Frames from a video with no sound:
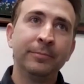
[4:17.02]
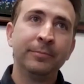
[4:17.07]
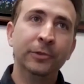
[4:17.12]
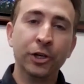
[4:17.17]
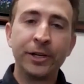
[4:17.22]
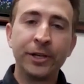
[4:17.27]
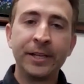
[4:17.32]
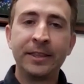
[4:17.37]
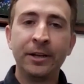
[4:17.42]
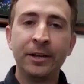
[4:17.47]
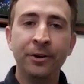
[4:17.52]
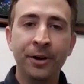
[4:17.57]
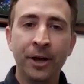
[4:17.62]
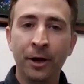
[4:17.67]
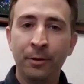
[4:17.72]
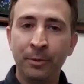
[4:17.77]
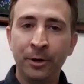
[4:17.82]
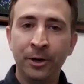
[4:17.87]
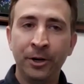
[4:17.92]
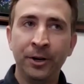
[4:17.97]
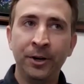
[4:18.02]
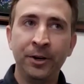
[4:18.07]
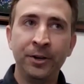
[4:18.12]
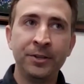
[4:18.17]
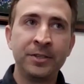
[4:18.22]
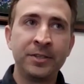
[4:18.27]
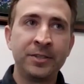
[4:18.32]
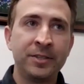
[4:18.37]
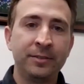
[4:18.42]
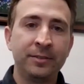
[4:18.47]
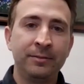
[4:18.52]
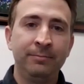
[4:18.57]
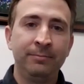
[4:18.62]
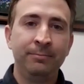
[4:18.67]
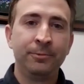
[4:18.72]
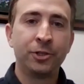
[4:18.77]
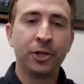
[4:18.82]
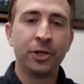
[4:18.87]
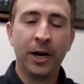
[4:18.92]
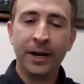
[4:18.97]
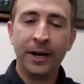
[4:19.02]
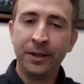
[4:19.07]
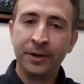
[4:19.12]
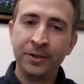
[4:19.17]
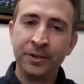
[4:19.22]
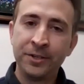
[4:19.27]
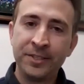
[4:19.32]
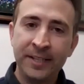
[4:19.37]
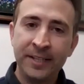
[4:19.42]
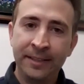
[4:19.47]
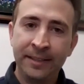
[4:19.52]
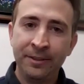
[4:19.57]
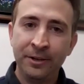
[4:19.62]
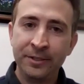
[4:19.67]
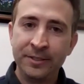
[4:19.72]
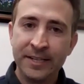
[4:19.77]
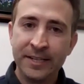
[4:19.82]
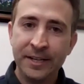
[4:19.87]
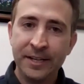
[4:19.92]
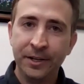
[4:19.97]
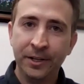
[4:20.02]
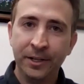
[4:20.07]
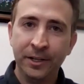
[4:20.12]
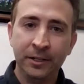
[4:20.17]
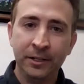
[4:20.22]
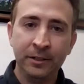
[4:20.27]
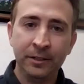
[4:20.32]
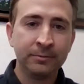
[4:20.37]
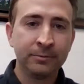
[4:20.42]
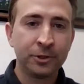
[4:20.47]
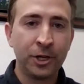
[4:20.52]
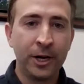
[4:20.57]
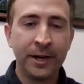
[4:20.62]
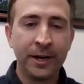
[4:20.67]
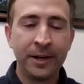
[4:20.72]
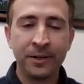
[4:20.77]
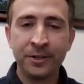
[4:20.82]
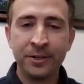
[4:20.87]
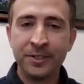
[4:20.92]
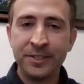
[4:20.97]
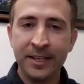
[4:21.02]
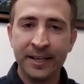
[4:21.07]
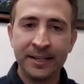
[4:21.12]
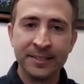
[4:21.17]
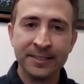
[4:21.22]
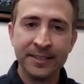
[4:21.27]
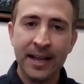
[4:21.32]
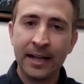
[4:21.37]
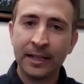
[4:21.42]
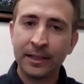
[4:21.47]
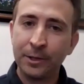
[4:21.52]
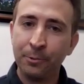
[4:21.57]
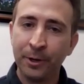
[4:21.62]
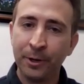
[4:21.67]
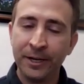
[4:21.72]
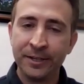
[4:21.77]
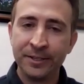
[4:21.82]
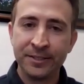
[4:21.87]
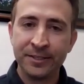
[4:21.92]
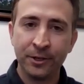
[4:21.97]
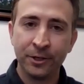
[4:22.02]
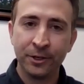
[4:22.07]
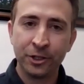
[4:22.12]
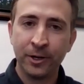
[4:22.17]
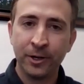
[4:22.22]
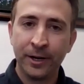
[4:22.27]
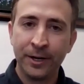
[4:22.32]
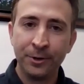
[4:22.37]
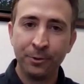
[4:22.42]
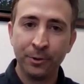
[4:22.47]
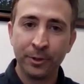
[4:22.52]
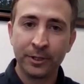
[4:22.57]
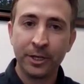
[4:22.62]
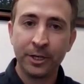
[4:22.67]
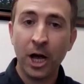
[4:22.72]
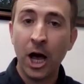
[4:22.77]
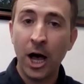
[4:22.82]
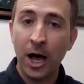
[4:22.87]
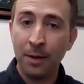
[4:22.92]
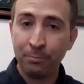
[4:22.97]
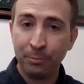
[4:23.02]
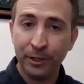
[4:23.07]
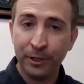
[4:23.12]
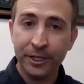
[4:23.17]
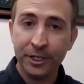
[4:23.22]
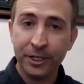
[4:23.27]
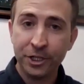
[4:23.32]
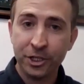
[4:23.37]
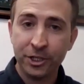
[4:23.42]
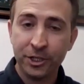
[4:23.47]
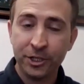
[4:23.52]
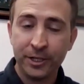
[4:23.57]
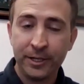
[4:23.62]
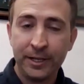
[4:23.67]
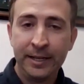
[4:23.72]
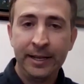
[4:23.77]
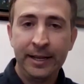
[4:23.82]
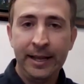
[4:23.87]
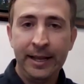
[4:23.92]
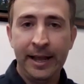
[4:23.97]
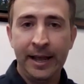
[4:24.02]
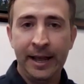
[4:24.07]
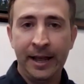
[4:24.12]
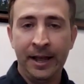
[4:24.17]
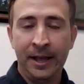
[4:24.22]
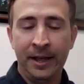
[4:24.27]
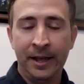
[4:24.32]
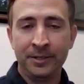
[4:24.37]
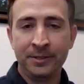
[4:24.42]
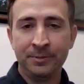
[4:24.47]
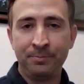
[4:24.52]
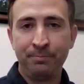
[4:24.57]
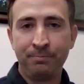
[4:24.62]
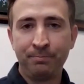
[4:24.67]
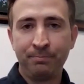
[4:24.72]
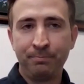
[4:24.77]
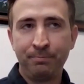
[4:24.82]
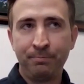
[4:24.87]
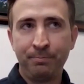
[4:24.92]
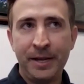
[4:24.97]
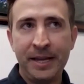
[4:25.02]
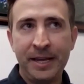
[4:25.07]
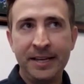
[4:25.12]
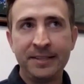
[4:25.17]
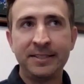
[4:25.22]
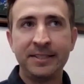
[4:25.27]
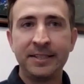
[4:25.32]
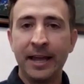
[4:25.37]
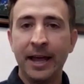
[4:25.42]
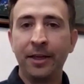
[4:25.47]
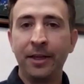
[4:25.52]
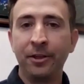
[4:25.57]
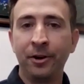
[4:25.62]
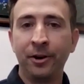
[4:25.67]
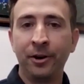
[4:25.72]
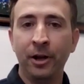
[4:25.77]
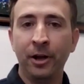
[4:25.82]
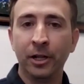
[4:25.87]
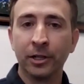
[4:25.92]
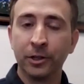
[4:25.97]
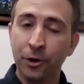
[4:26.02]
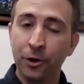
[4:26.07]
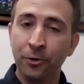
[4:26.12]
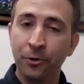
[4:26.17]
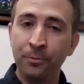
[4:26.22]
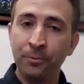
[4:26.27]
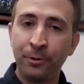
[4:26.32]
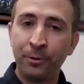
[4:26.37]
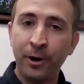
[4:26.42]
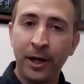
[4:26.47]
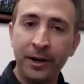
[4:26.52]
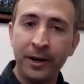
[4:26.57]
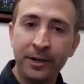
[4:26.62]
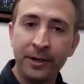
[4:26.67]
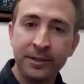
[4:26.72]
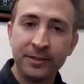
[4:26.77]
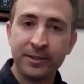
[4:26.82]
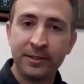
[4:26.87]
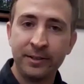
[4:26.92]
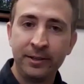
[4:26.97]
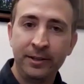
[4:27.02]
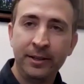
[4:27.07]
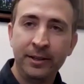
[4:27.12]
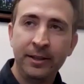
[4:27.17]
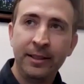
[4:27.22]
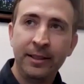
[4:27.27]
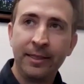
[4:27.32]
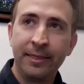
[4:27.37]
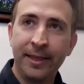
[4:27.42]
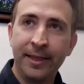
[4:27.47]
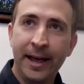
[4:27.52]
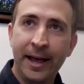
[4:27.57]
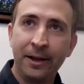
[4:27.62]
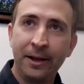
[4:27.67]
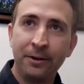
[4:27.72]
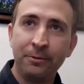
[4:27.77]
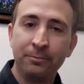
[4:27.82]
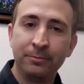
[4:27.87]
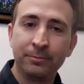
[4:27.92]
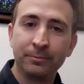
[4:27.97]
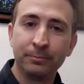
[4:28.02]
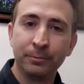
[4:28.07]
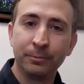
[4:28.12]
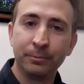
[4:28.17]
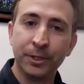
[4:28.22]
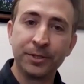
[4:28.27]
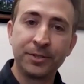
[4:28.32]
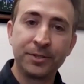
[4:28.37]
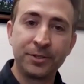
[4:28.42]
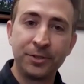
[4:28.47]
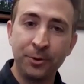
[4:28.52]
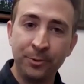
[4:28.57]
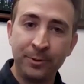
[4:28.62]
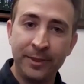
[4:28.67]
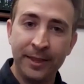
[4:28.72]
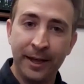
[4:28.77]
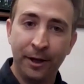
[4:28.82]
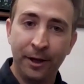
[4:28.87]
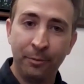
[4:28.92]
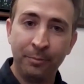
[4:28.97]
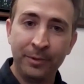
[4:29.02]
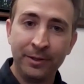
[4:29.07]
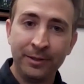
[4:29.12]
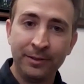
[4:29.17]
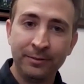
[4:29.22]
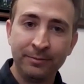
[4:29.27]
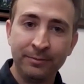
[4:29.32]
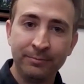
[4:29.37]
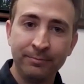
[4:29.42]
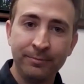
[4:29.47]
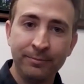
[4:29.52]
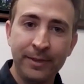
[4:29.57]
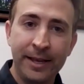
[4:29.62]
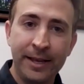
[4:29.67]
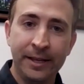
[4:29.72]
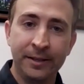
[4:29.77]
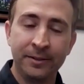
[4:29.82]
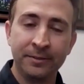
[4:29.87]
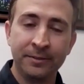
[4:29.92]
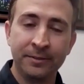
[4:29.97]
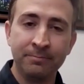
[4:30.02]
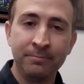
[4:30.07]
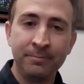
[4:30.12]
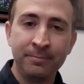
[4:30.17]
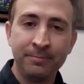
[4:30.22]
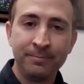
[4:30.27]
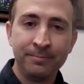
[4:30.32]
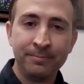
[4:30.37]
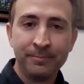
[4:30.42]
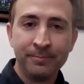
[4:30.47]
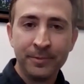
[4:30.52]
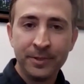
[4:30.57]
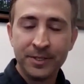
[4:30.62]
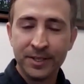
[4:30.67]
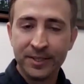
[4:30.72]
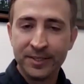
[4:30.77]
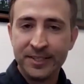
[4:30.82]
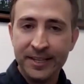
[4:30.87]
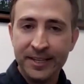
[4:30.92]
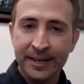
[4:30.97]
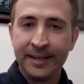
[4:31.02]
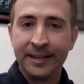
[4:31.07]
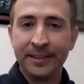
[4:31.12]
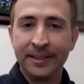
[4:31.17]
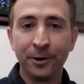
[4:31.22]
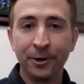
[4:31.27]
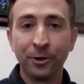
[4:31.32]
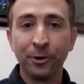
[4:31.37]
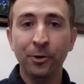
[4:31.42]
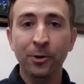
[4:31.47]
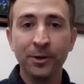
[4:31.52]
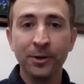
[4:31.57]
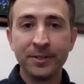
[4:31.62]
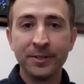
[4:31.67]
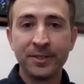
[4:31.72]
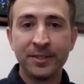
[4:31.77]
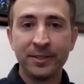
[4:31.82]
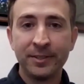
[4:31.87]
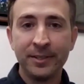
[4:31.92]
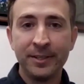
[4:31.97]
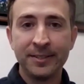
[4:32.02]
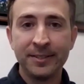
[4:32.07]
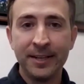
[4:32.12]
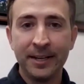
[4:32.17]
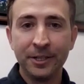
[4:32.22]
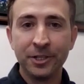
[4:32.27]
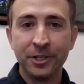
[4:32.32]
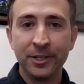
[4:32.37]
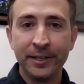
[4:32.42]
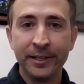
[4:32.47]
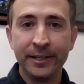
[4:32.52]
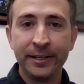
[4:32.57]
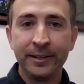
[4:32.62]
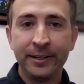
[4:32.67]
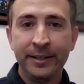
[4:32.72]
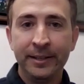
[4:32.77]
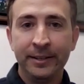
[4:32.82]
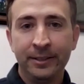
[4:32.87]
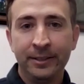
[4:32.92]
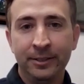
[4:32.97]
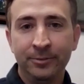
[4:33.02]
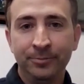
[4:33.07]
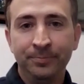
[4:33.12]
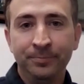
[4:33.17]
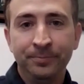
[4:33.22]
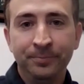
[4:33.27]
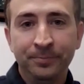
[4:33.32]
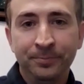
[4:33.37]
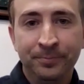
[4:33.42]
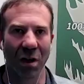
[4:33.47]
look at their numbers, try to understand their deal, try to understand exactly what it is they're trying to accomplish, and piece together a loan product that will suit them in succeeding at their goals, essentially. So it's a